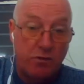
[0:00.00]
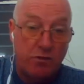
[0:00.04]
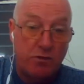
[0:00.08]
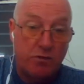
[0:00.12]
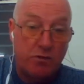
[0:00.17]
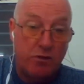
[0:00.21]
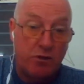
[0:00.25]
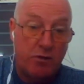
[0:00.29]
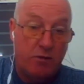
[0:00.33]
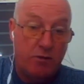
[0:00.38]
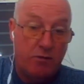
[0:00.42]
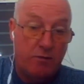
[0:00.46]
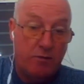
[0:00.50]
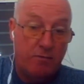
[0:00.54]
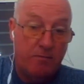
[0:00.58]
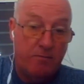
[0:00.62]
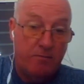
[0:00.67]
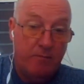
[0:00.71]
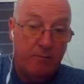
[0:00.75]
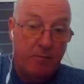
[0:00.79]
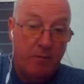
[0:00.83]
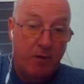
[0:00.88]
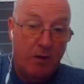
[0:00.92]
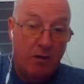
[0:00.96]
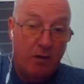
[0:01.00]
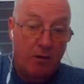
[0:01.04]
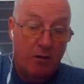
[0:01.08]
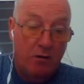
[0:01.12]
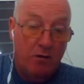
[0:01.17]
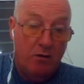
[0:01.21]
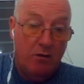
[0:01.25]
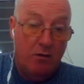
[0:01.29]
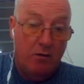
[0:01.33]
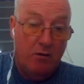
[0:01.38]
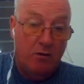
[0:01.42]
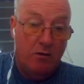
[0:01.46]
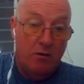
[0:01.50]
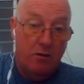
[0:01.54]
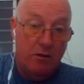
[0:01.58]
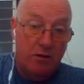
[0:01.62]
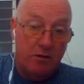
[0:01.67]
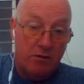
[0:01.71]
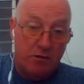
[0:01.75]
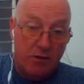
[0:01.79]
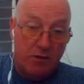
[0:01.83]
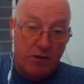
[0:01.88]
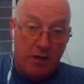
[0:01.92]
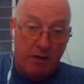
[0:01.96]
So
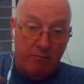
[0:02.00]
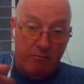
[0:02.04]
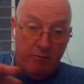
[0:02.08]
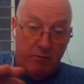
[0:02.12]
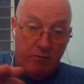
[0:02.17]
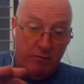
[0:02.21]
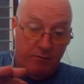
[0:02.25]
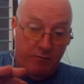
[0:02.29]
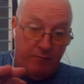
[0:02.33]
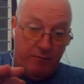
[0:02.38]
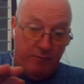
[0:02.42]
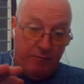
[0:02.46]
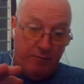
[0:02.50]
there's a number of